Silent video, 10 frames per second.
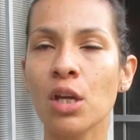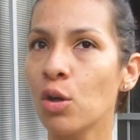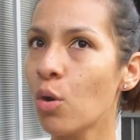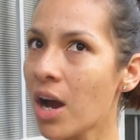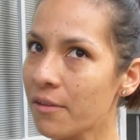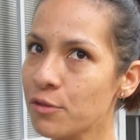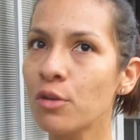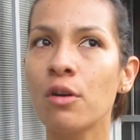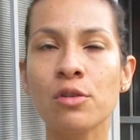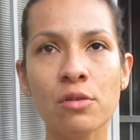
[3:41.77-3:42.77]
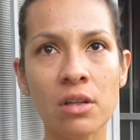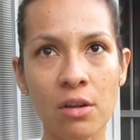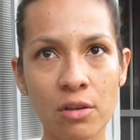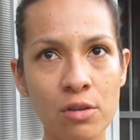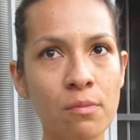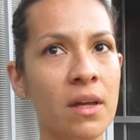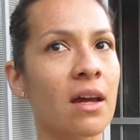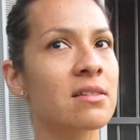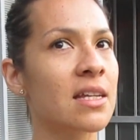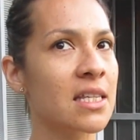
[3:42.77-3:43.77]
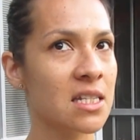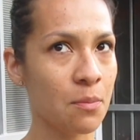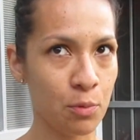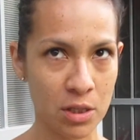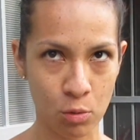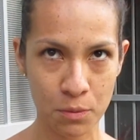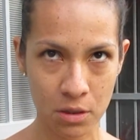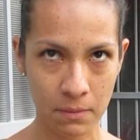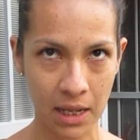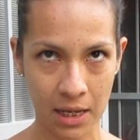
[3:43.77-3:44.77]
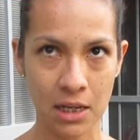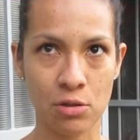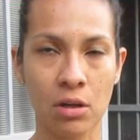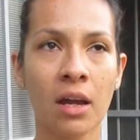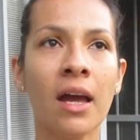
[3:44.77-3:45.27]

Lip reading: you have to go to the doctor because that's a prescription medication.